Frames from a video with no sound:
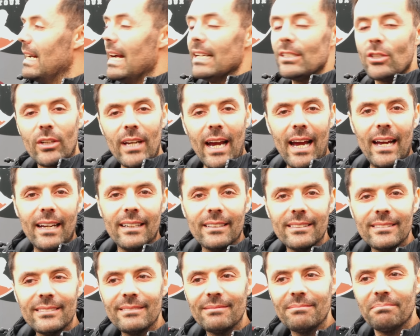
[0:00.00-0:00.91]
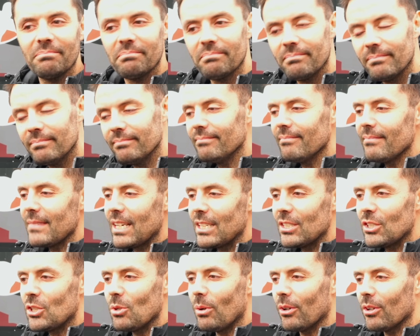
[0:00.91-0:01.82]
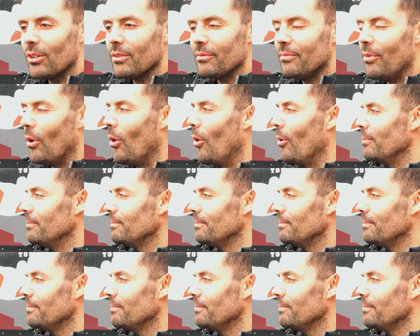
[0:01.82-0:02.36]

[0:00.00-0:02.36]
it's okay. 204.